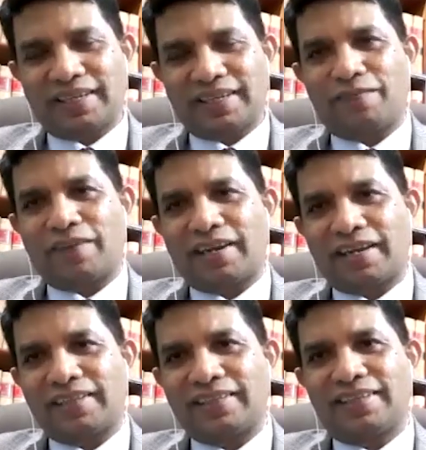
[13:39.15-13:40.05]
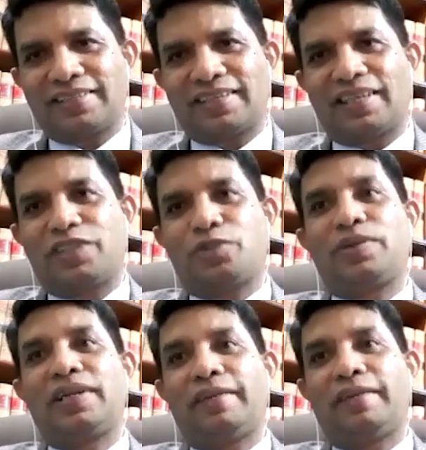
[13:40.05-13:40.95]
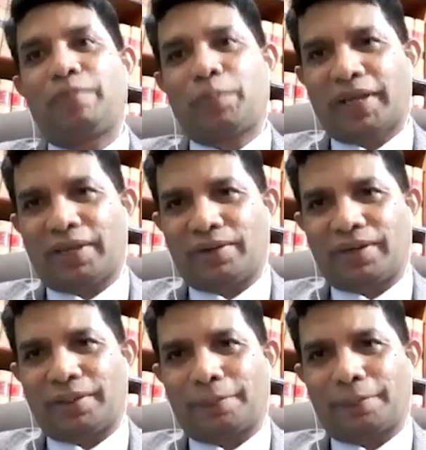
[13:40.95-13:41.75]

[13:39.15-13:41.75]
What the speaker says: and what are the things I should give priority.